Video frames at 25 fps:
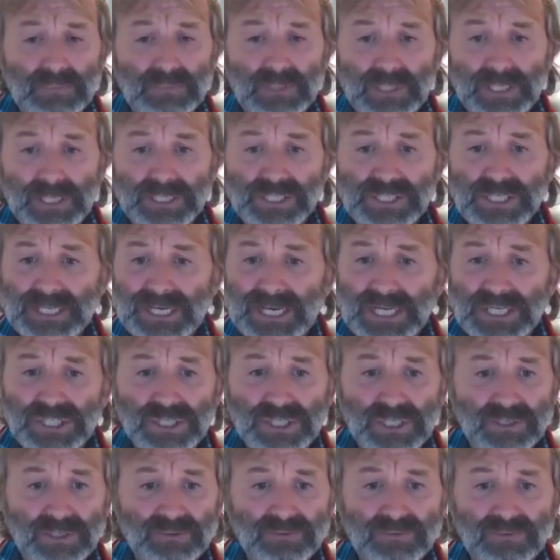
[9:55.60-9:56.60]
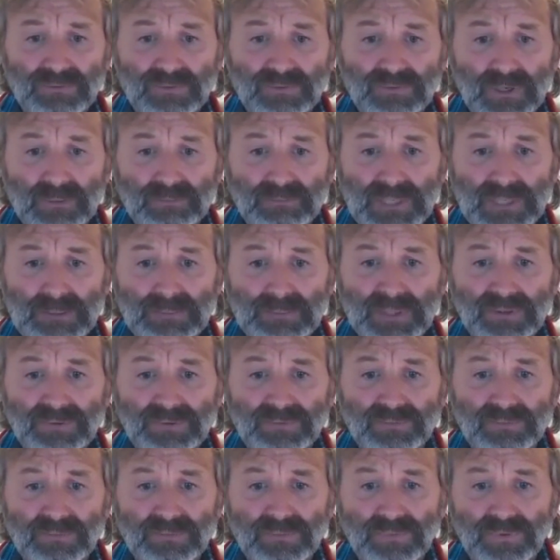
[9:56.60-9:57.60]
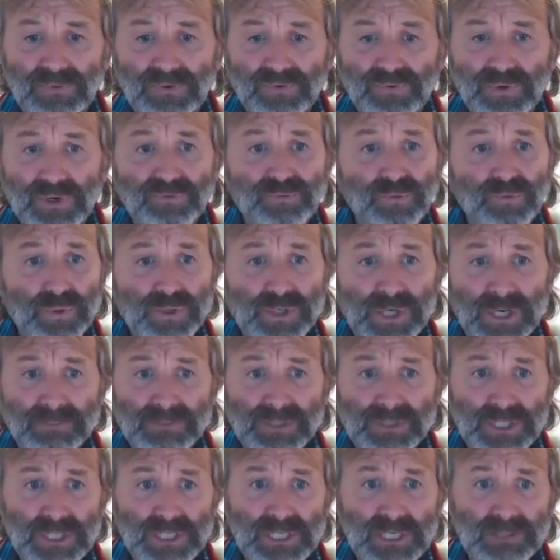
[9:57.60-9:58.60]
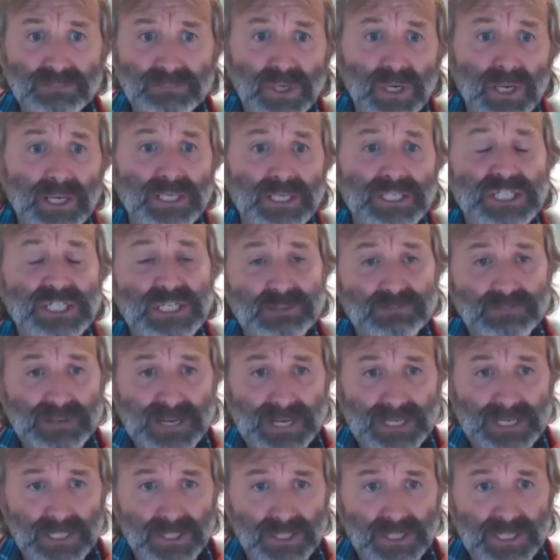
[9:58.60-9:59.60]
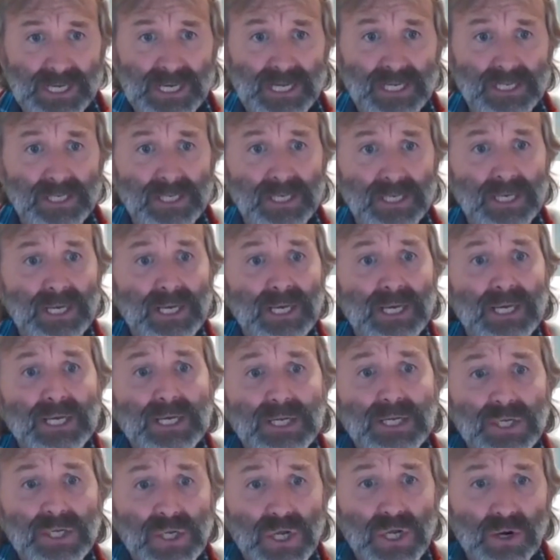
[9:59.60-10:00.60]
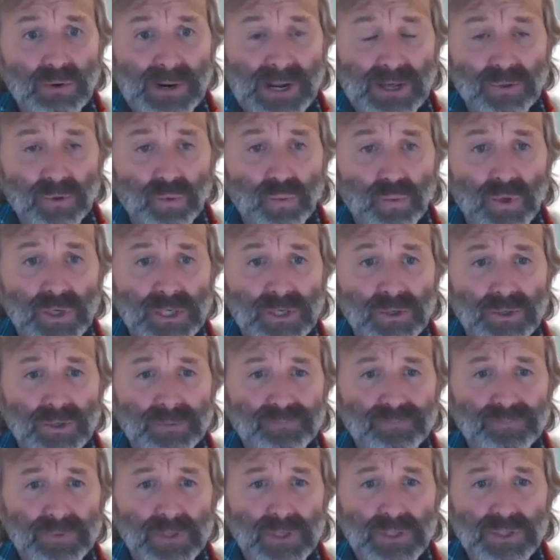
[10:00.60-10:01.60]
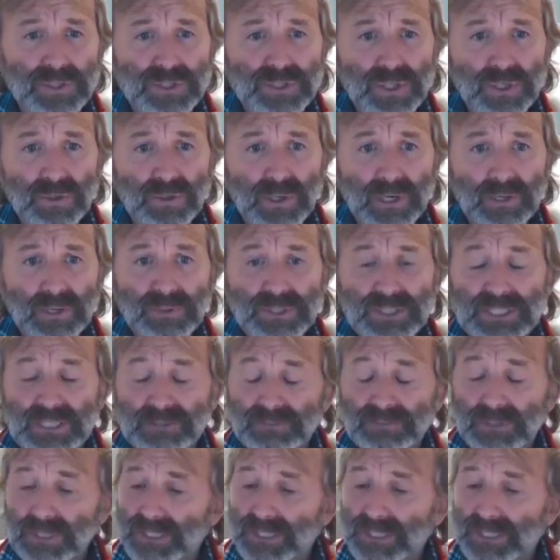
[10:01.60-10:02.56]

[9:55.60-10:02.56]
internationally, maybe 3 or 4 times a year, but I expanded that around the world. So I would typically